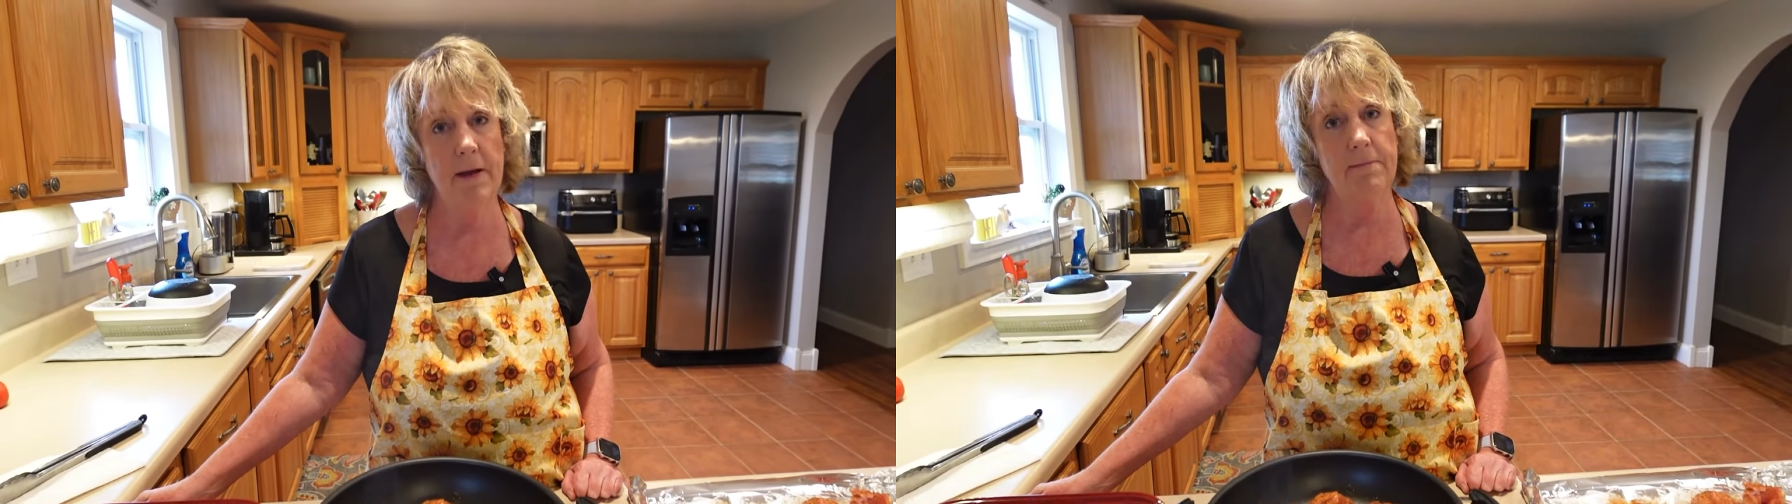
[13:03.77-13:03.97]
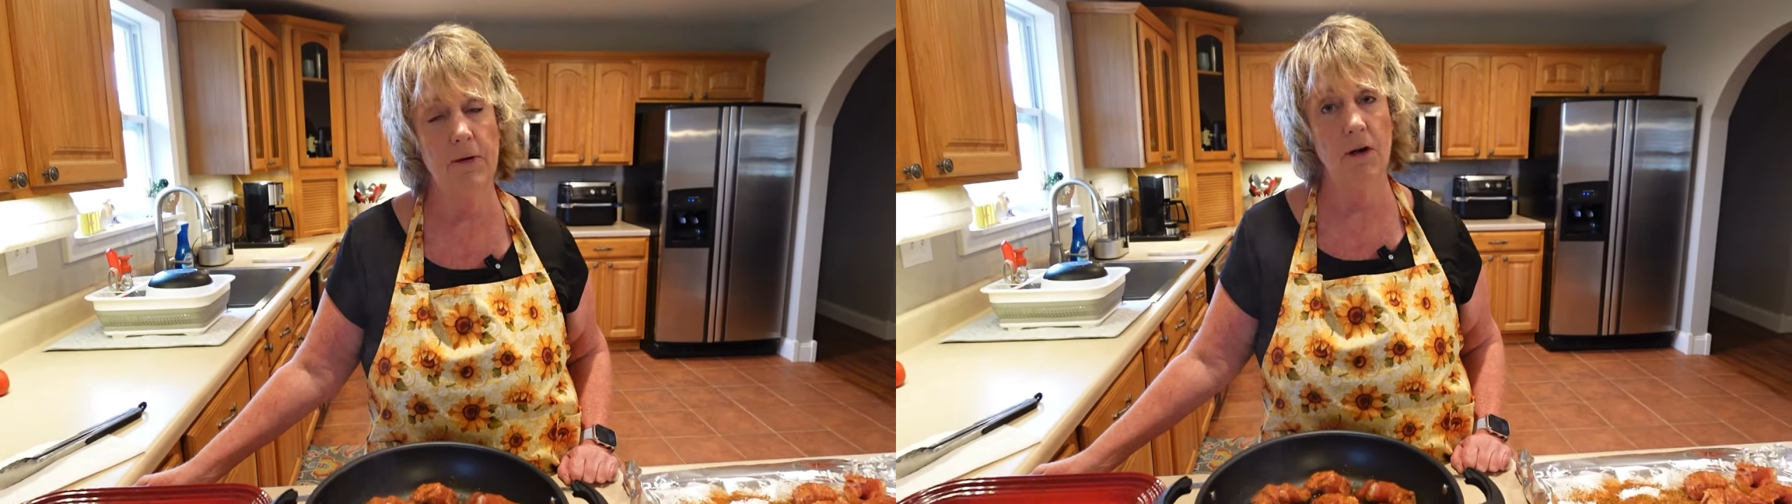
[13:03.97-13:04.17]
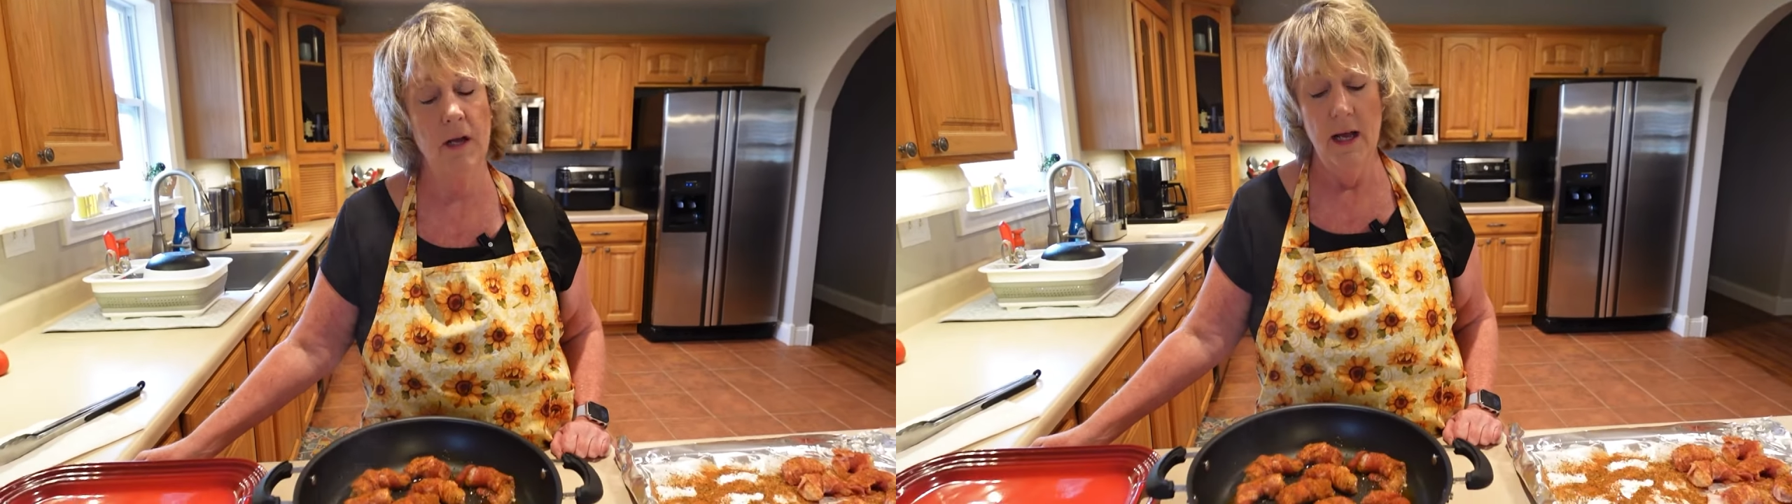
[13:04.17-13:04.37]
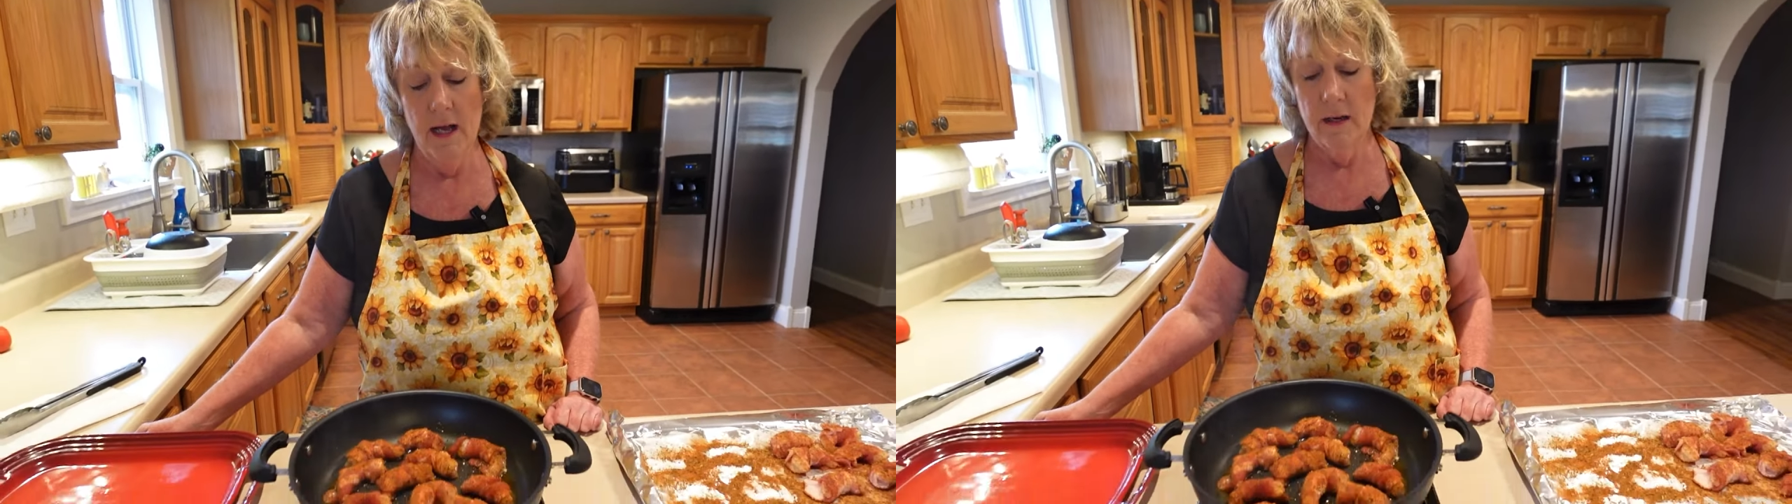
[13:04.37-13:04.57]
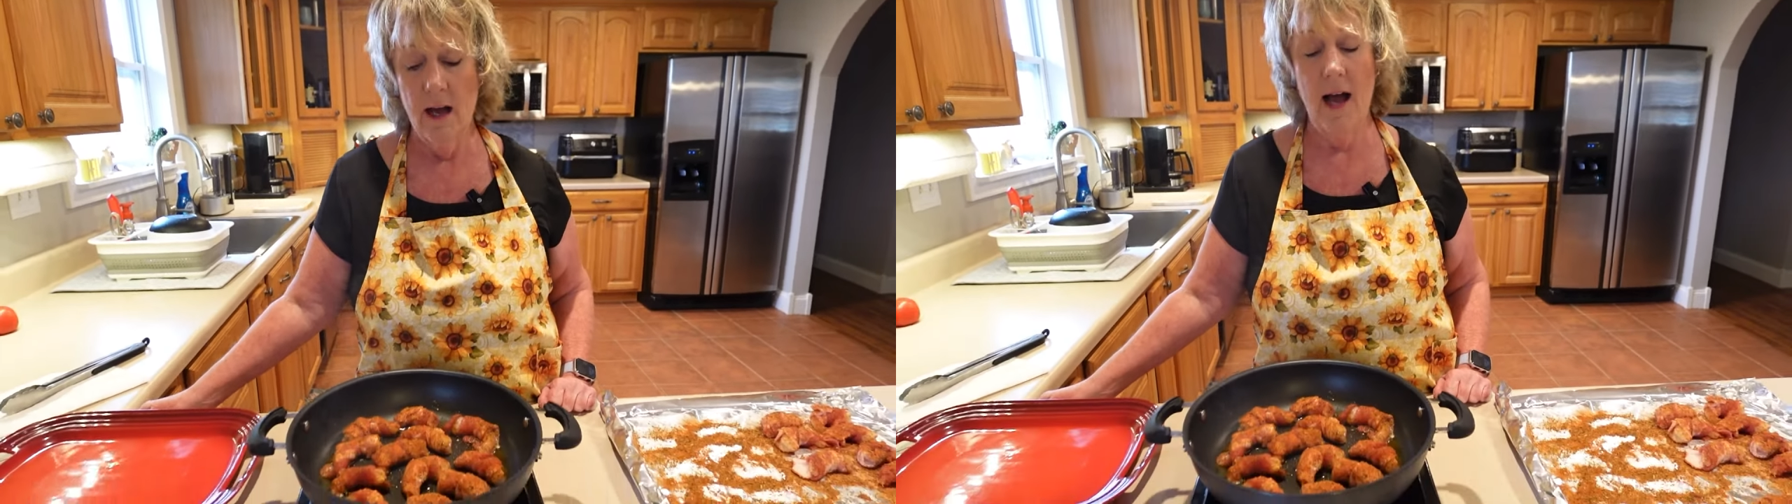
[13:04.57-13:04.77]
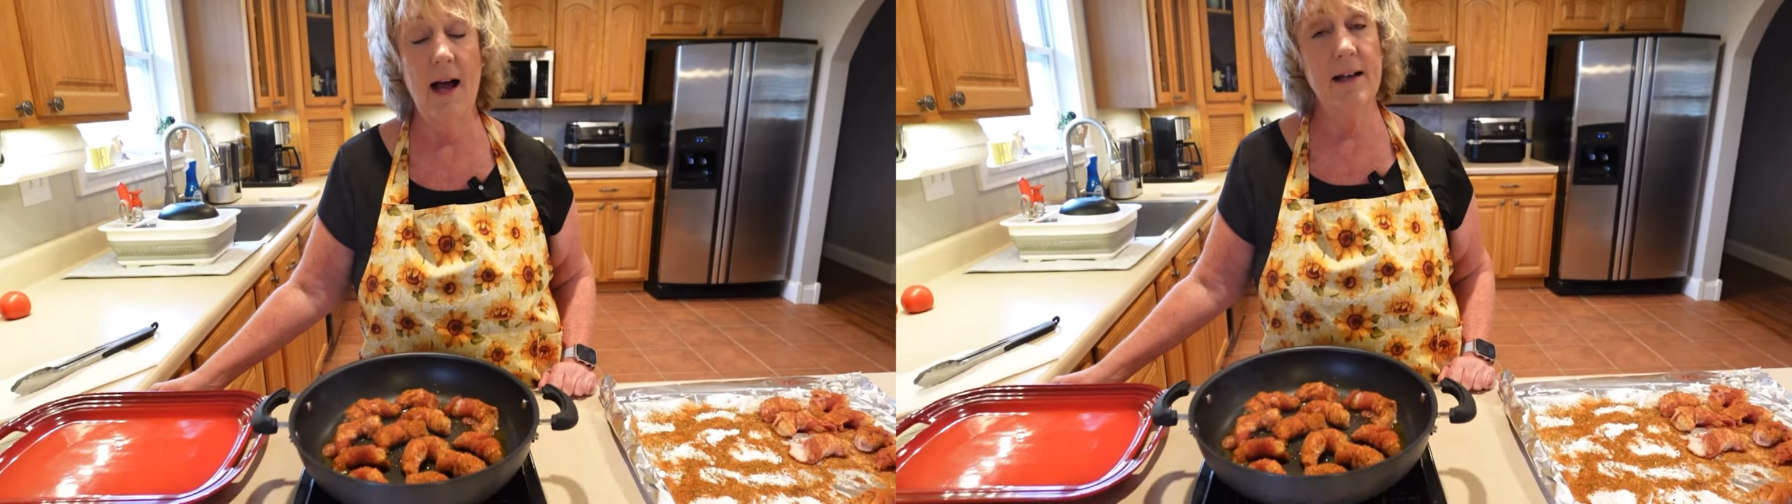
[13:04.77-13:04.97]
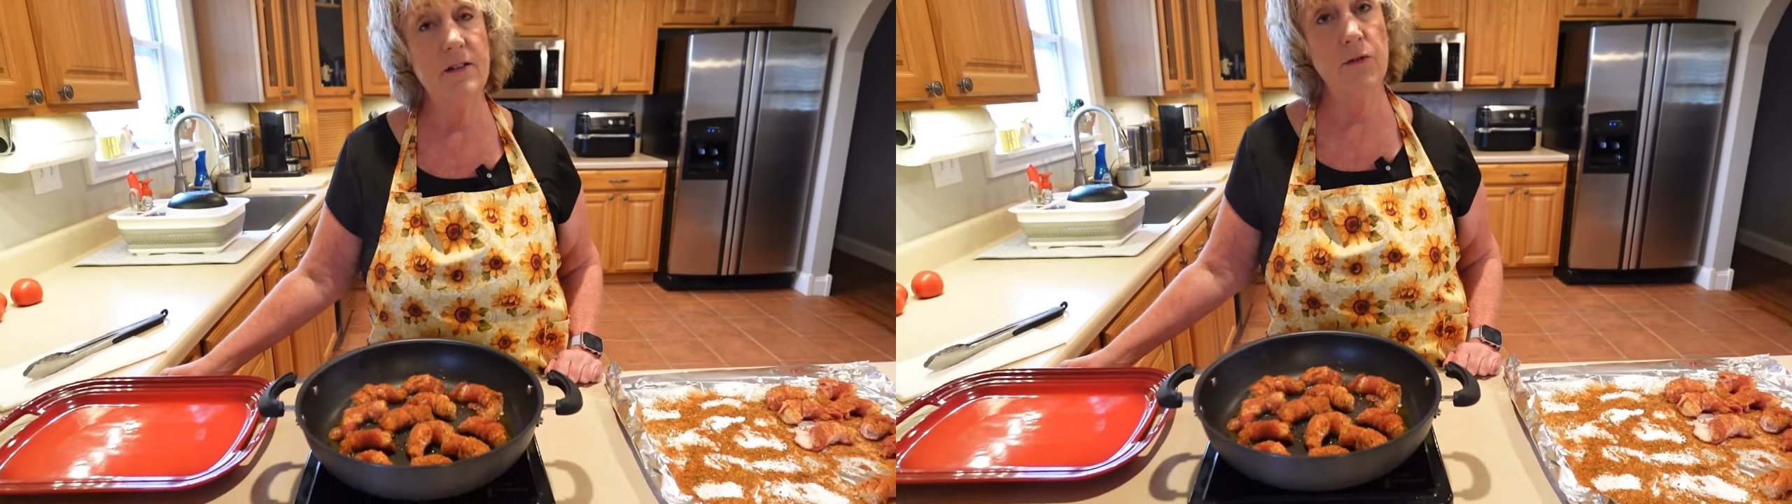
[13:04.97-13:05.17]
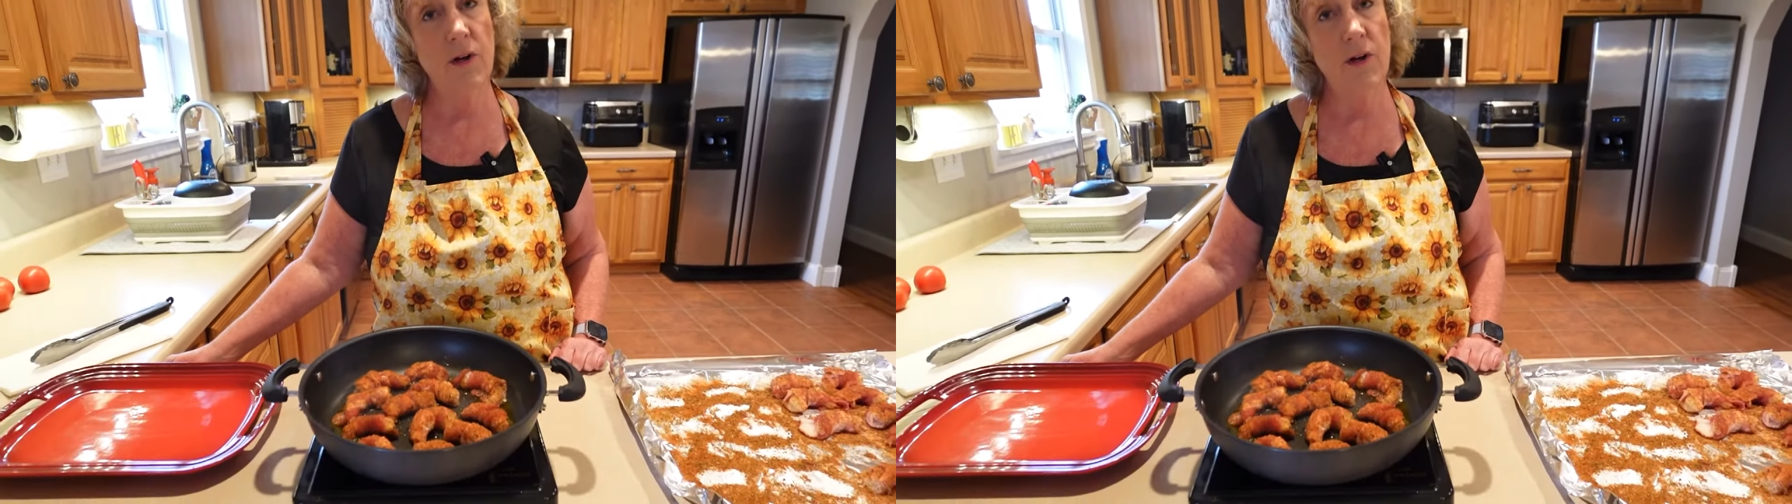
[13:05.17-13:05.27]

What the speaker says: pepper. I do